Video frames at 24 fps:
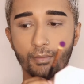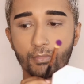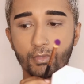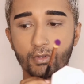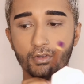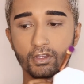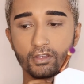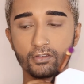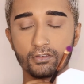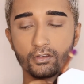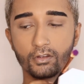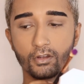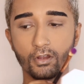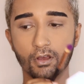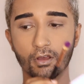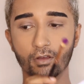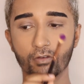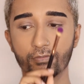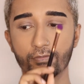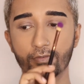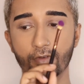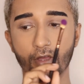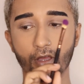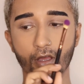dust it
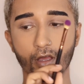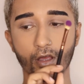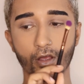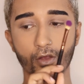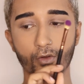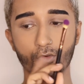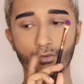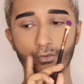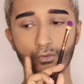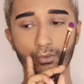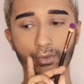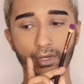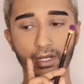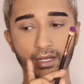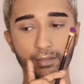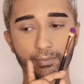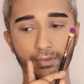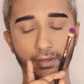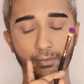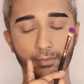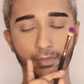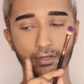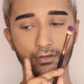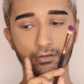off. Really
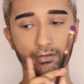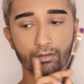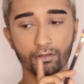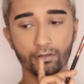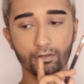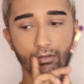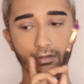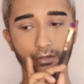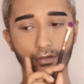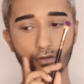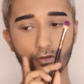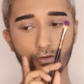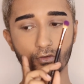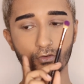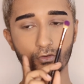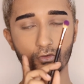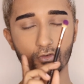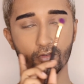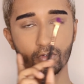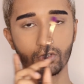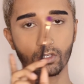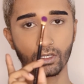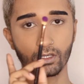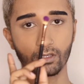pigmented.
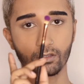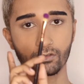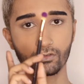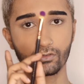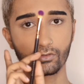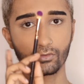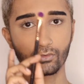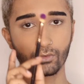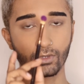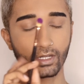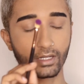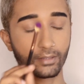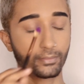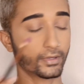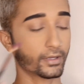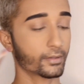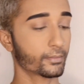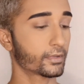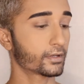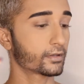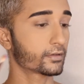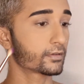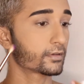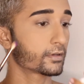She is really
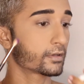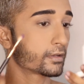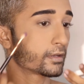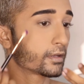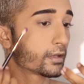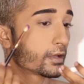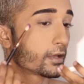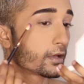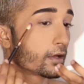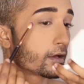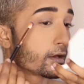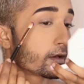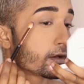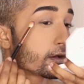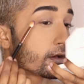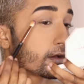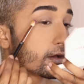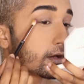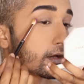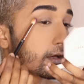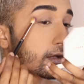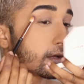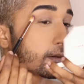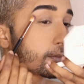pigmented.
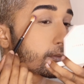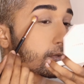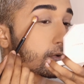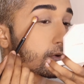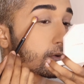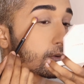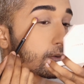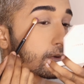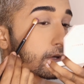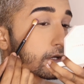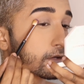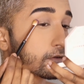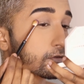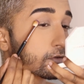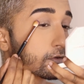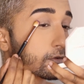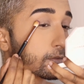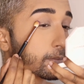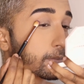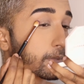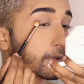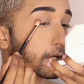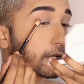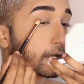And I'm going
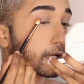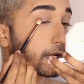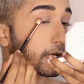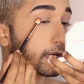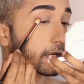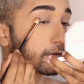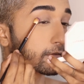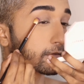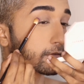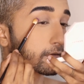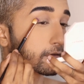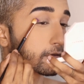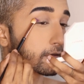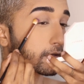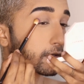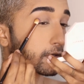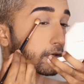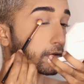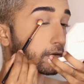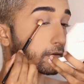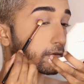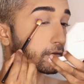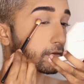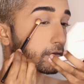to place
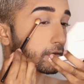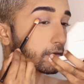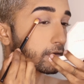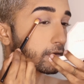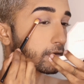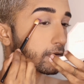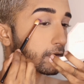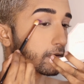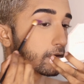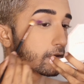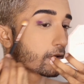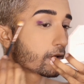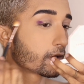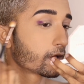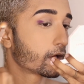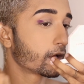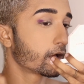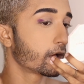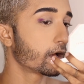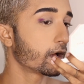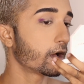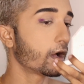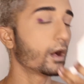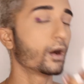this.
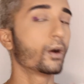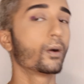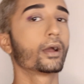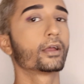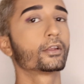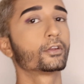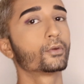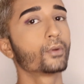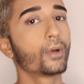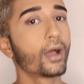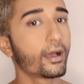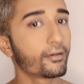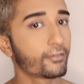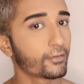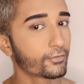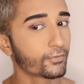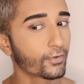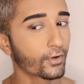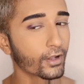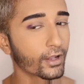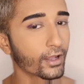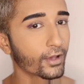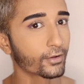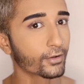Oh, I do have one.